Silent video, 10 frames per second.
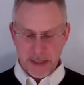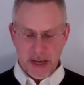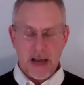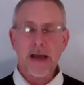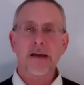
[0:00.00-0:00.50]

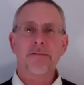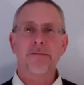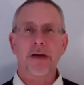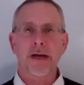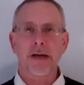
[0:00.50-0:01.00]
I have
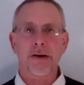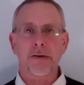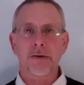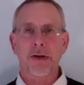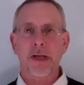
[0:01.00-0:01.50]

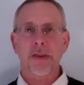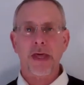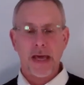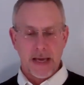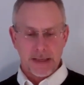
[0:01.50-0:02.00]
found
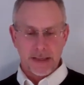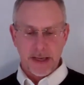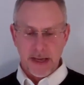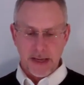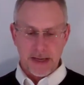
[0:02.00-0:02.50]
that
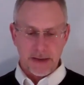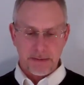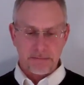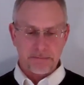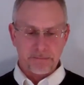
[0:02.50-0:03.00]

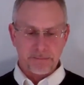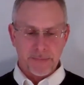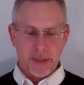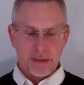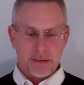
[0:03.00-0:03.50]

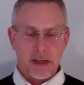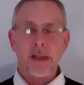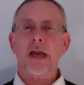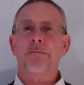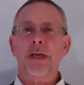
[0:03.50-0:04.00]
a
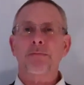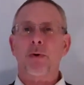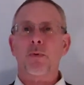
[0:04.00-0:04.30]
lot of people,